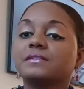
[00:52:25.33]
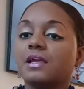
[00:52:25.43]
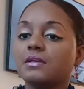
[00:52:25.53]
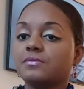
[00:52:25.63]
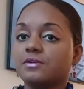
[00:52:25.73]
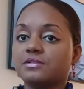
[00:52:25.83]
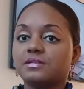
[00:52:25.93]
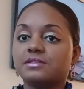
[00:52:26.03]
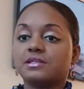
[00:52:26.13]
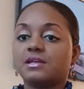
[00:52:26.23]
Next
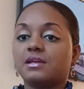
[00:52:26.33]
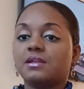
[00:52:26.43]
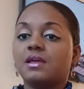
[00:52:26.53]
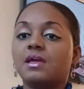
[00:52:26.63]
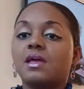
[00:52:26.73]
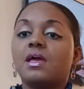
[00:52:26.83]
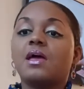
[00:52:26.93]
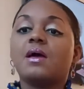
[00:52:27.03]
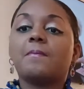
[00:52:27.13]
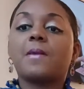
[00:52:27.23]
person said,
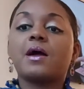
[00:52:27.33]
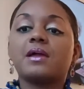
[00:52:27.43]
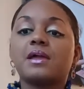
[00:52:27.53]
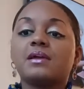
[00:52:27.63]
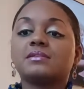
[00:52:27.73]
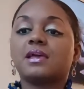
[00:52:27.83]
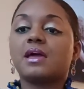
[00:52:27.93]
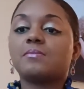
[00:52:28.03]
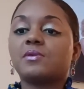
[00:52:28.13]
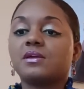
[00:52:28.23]
"My ex
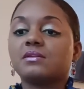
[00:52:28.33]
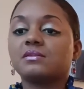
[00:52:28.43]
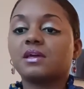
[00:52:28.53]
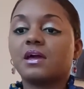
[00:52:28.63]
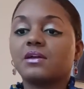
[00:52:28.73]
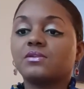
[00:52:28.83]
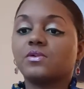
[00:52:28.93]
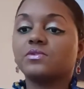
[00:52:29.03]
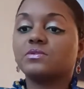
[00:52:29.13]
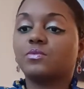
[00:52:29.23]
had been
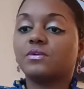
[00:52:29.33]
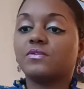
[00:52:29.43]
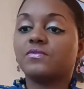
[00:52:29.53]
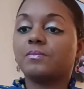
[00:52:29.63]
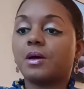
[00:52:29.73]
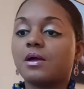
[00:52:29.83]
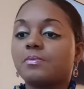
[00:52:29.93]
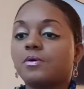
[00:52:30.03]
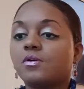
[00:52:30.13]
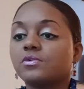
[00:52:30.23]
diagnosed with
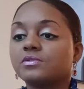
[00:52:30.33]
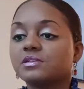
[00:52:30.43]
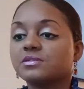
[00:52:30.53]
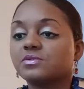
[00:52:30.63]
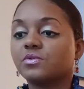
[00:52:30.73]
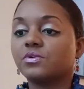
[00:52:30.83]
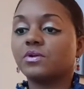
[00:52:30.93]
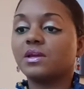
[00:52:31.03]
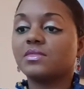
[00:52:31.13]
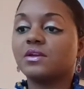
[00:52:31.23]
bipolar disorder,
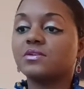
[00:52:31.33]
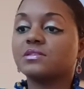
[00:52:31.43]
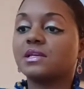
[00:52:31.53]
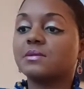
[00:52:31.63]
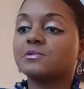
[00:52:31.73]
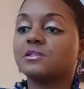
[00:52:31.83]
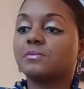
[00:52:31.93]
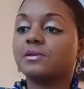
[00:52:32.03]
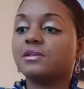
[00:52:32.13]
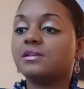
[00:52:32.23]
and there seems to
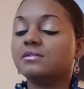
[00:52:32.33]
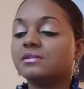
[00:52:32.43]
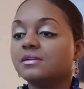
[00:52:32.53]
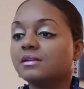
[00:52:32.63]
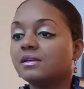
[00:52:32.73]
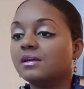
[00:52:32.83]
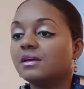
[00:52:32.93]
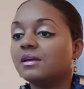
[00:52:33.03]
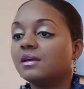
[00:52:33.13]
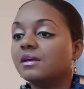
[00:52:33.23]
be
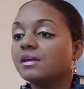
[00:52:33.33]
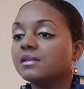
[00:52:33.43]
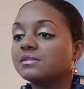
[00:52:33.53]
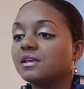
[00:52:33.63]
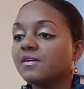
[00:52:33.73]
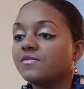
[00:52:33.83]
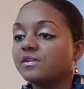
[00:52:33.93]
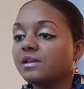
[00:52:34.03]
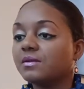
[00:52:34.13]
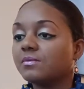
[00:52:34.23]

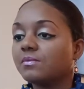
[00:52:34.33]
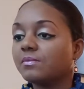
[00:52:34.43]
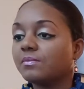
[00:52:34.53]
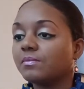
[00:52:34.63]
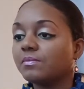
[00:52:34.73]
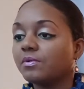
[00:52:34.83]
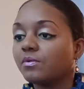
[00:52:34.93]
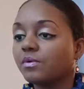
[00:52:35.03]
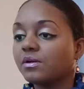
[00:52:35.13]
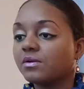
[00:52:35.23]
definite
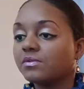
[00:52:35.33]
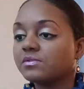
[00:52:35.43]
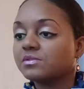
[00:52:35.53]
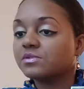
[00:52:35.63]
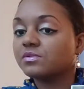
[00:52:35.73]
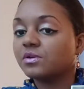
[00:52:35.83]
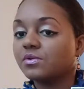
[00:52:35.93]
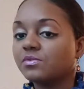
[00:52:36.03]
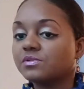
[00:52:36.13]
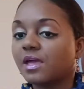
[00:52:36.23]
parallels to
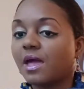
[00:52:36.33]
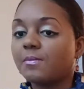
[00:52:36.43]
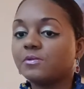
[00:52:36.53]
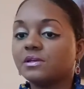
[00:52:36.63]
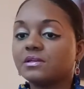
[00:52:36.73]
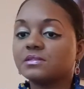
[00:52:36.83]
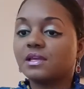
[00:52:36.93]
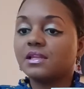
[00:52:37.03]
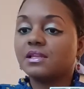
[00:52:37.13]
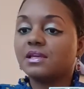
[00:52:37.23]
those happenings
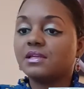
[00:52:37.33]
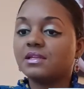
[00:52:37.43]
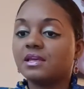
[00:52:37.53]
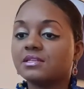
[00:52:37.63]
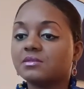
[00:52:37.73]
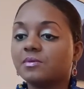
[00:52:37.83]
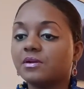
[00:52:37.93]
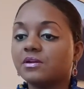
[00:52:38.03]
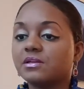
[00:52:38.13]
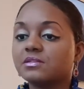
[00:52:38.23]
and need
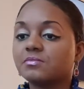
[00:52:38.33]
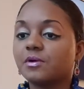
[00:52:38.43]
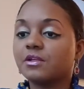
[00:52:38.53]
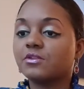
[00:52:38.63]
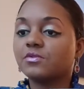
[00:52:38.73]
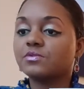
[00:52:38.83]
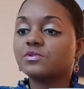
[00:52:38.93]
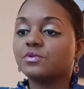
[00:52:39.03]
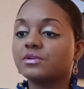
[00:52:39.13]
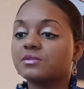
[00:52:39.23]
experienced by those
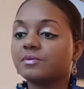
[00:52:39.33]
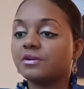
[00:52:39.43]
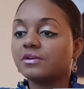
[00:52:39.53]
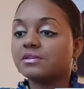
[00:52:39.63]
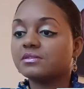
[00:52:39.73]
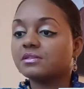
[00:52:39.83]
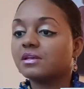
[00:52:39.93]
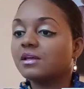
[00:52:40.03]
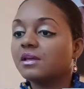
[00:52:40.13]
who experience